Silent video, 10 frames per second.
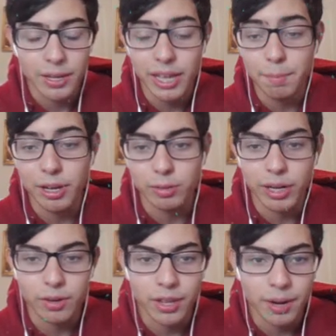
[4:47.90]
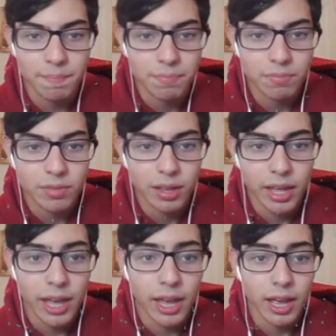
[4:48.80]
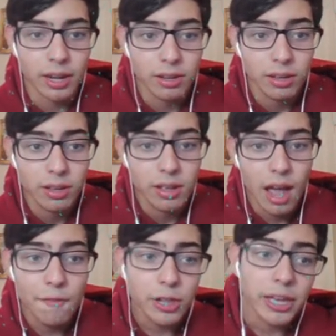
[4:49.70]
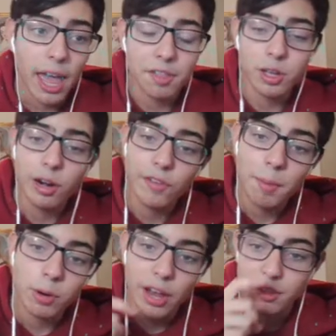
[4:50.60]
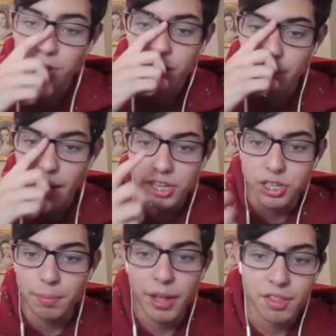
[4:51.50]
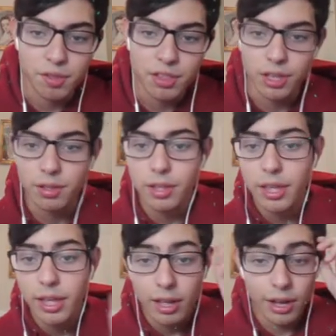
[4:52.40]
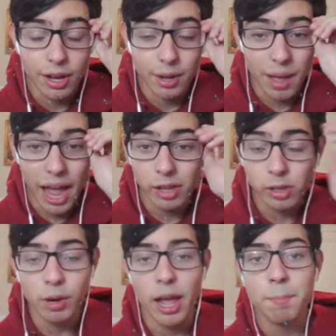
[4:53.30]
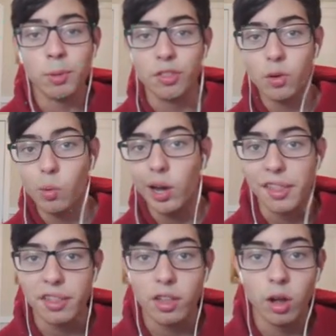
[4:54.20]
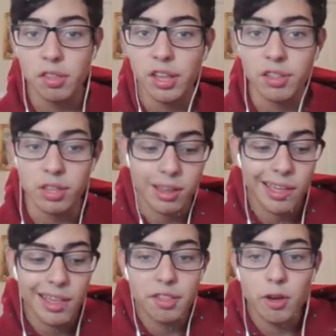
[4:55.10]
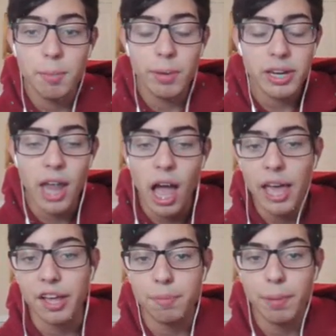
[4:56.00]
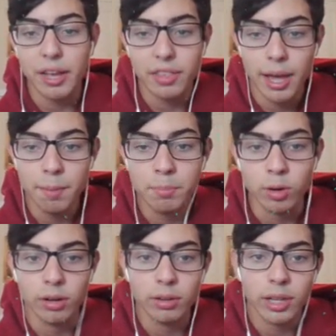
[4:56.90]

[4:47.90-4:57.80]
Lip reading: Get a better record there. And I feel like Scarf Emboar has a really good matchup, as you see. I only brought Emboar twice all season, so you might not expect Emboar.